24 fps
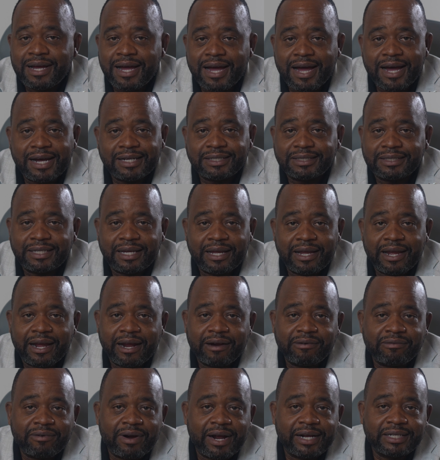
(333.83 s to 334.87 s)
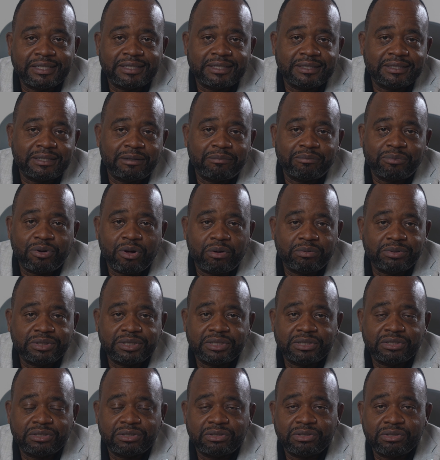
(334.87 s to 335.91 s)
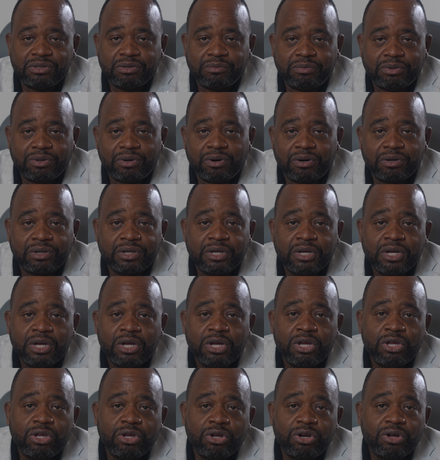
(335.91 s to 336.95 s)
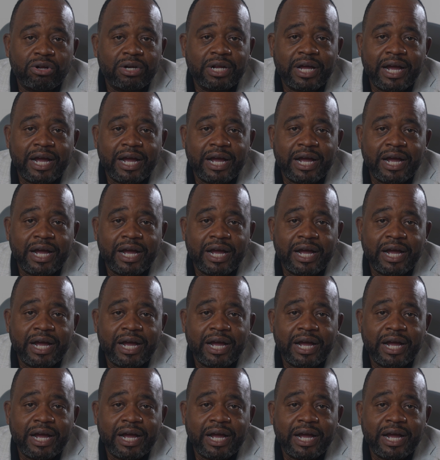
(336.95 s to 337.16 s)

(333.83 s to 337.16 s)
Ask AI writes it and publishes to your blog. You're not